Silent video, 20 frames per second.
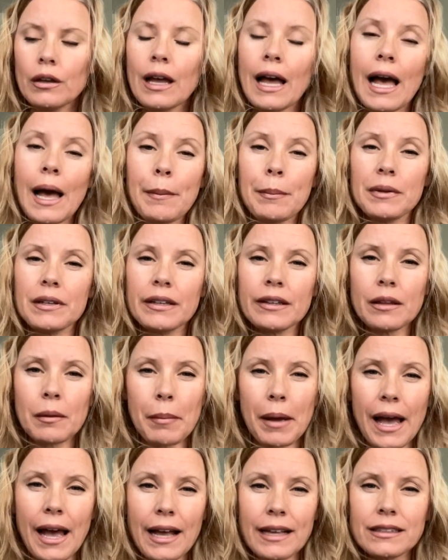happened in the
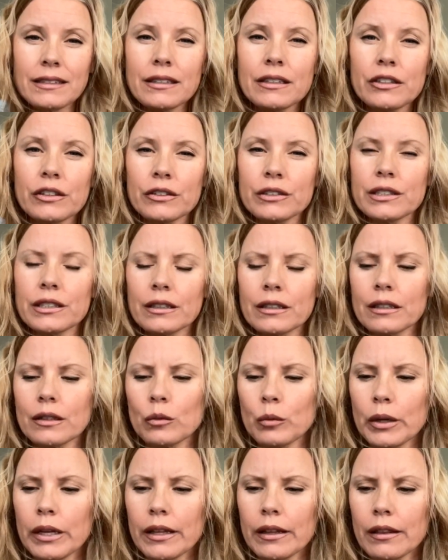past that you're
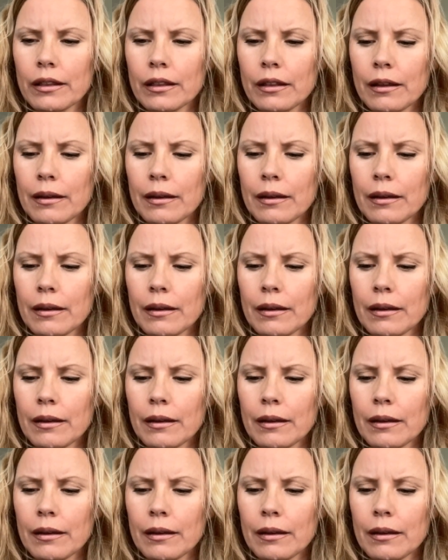dealing with.